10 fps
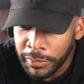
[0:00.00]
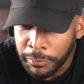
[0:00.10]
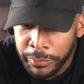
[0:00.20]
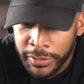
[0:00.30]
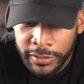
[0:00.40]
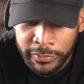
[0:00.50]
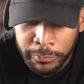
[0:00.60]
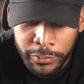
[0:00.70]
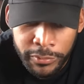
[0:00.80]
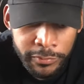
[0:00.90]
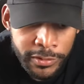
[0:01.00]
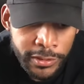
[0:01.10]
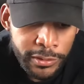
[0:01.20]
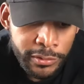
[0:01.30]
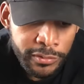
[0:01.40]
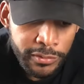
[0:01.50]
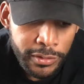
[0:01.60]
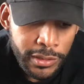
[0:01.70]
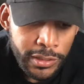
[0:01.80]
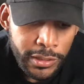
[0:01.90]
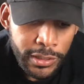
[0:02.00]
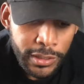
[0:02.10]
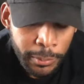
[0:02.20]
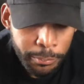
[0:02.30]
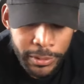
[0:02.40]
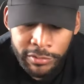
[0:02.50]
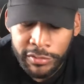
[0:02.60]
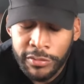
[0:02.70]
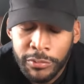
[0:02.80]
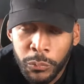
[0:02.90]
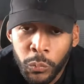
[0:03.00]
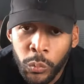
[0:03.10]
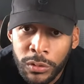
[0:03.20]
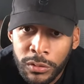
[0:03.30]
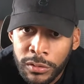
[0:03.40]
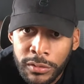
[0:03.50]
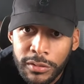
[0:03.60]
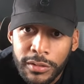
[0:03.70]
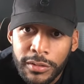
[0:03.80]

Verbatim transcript: of the biggest music videos and projects in the world.